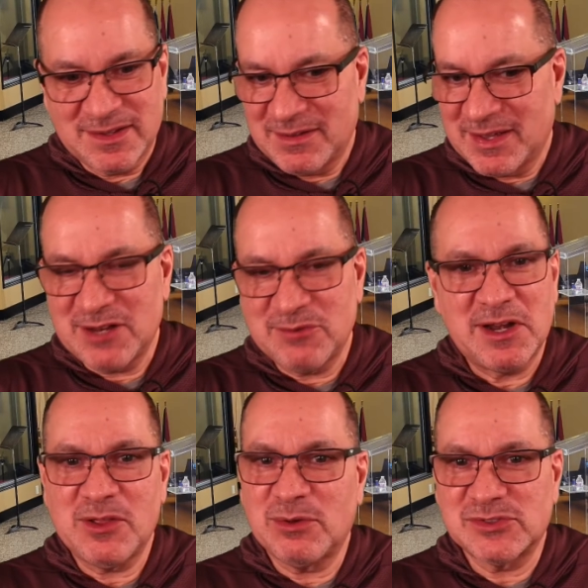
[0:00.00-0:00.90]
getting rid
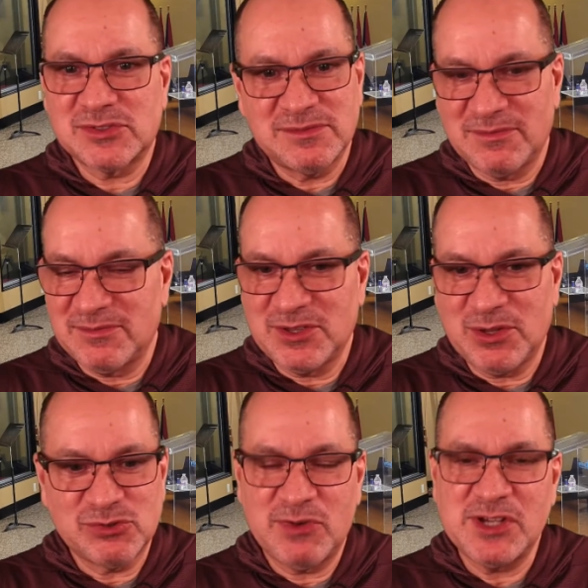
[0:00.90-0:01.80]
of those
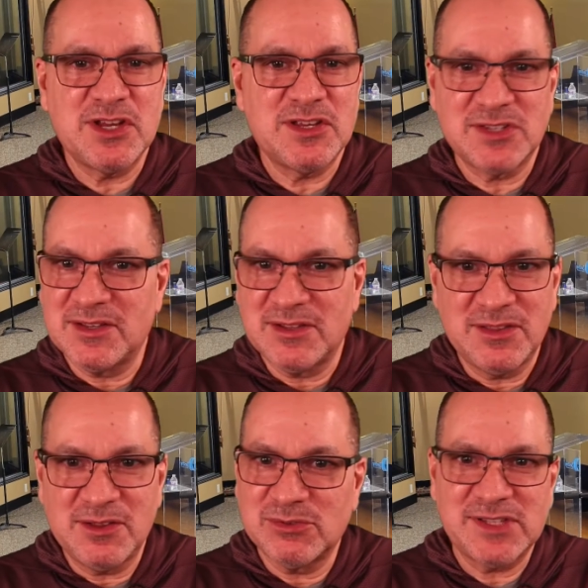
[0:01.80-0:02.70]
ridges and
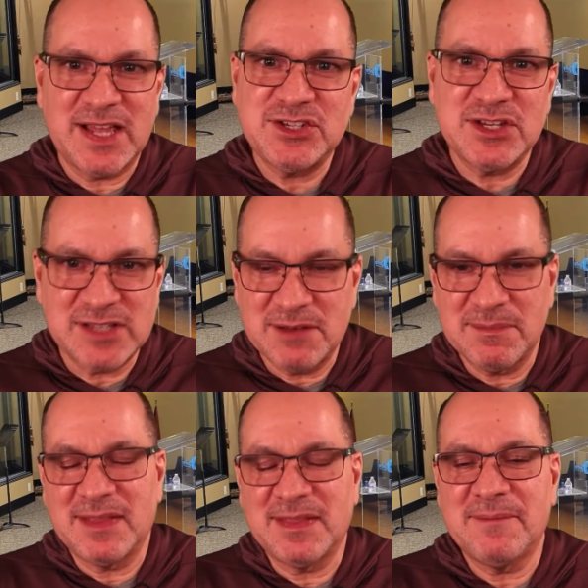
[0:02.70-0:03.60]
those edges on
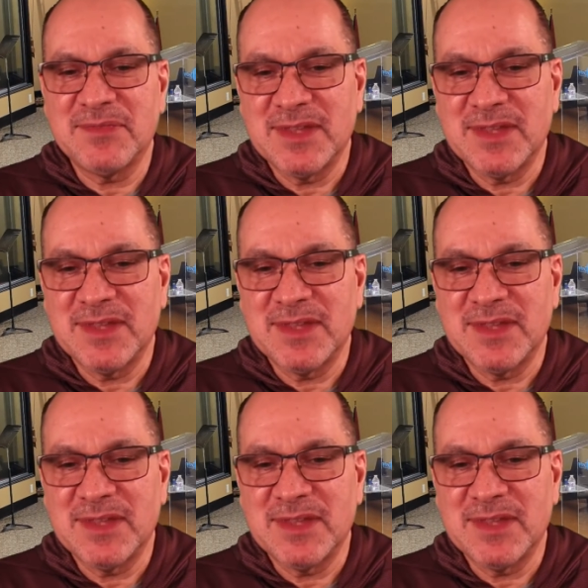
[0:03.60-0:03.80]
me that